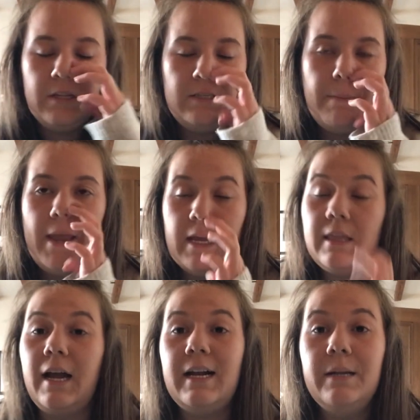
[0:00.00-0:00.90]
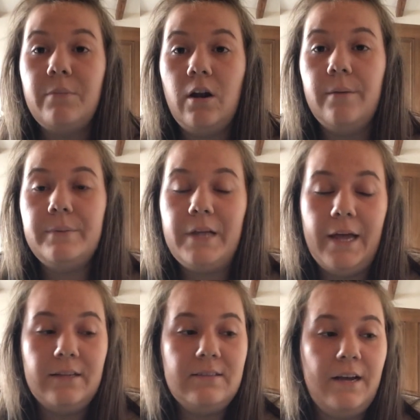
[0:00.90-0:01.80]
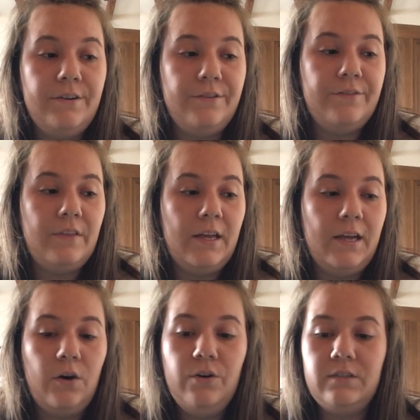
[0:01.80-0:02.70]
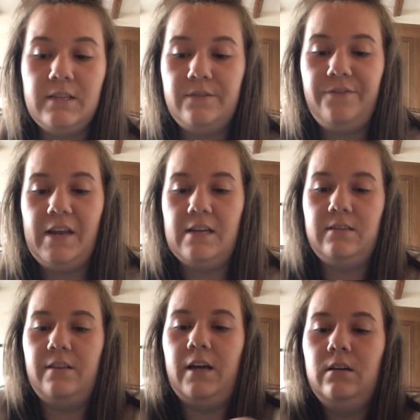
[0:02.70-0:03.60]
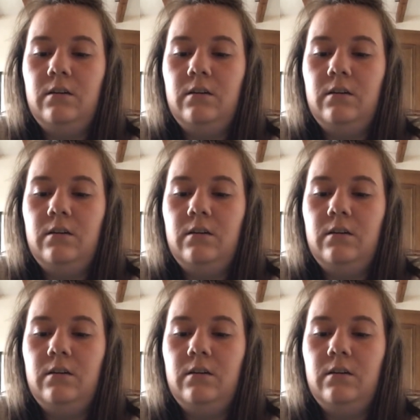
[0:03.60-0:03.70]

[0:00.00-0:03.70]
to make that clip-clop sound of the horse's feet. So I